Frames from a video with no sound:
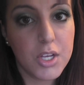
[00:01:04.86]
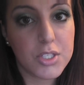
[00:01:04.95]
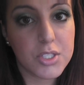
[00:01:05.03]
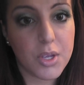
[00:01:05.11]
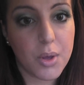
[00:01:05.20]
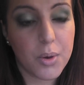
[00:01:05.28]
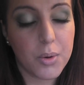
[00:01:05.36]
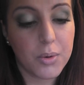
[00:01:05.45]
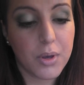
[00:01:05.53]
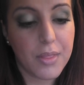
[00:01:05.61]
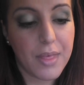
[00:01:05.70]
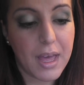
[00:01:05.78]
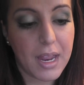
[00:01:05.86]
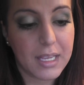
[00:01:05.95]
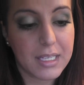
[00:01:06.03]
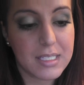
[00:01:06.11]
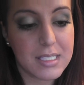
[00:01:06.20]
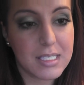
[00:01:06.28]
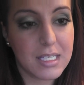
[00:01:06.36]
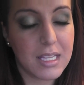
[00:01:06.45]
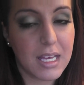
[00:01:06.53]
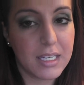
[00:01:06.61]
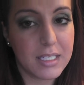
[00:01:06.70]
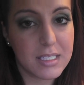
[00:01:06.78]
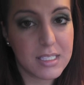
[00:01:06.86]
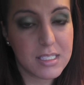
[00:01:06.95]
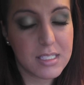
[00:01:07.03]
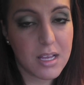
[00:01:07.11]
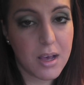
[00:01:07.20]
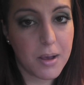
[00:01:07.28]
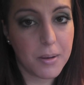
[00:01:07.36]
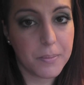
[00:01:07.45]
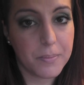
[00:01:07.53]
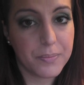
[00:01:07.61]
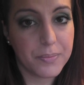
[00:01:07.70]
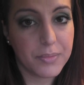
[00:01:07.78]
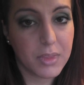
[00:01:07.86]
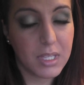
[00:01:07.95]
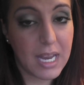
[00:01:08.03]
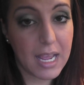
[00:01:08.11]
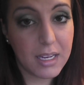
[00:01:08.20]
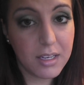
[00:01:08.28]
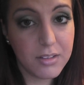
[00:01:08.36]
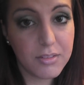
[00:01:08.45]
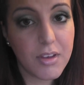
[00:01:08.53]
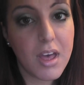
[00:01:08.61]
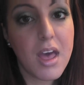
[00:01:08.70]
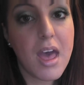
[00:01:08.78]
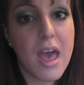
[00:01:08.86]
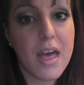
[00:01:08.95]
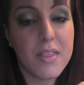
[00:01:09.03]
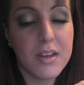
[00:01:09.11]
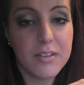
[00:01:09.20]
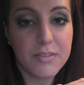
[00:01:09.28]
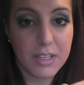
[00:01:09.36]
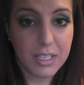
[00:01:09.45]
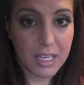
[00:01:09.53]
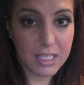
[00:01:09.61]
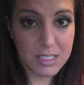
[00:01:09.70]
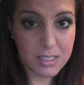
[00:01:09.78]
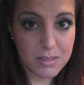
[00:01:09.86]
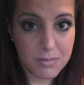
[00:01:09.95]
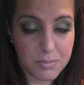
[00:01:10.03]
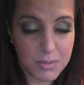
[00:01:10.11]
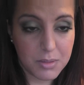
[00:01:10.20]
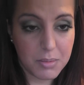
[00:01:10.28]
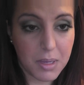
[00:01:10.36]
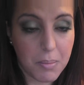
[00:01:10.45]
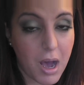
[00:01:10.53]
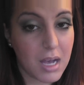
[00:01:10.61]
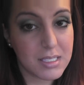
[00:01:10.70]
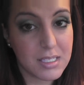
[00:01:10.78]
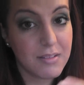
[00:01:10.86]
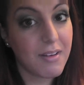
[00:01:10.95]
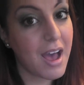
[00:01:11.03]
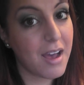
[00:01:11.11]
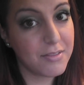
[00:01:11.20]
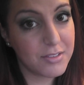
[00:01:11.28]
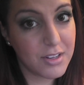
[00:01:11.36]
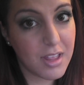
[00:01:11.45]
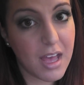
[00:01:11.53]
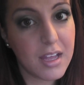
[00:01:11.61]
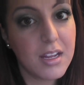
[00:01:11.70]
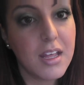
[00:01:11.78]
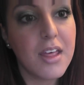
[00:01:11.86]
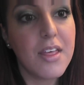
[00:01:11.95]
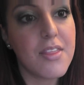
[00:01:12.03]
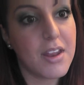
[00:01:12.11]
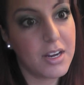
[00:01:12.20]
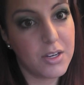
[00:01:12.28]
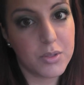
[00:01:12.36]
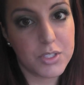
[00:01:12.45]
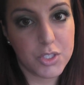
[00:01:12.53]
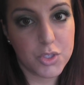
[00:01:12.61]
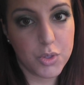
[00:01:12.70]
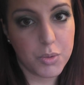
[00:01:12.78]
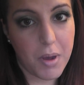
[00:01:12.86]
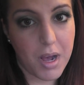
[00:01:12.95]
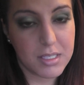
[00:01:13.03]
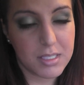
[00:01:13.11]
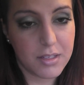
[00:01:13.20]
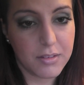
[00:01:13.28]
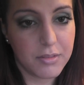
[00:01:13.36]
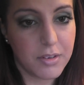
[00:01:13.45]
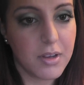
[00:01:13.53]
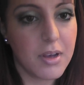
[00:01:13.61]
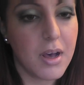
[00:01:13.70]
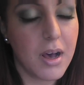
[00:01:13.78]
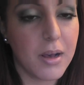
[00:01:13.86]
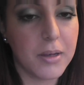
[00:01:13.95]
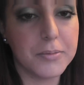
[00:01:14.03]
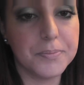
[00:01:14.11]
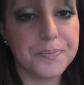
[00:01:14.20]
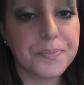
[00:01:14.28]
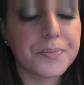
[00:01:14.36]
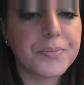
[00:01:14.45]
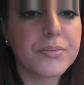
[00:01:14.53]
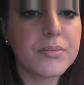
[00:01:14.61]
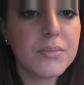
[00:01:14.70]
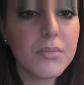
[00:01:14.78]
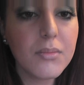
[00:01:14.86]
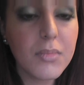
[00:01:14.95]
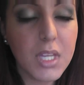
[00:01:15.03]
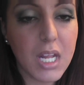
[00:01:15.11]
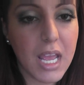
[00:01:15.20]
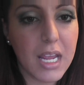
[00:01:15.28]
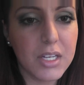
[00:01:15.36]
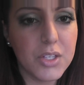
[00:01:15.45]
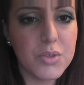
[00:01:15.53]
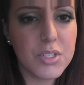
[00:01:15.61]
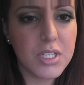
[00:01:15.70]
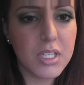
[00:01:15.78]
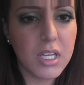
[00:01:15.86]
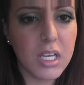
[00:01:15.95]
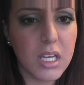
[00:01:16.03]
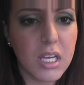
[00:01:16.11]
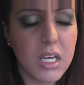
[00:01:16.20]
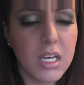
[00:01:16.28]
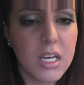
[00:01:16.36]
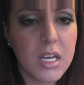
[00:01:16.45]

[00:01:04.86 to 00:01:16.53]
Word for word: so that I can see that it's um, negative, and then if it gets to be a positive after that, then I know it's a true positive. Um, and usually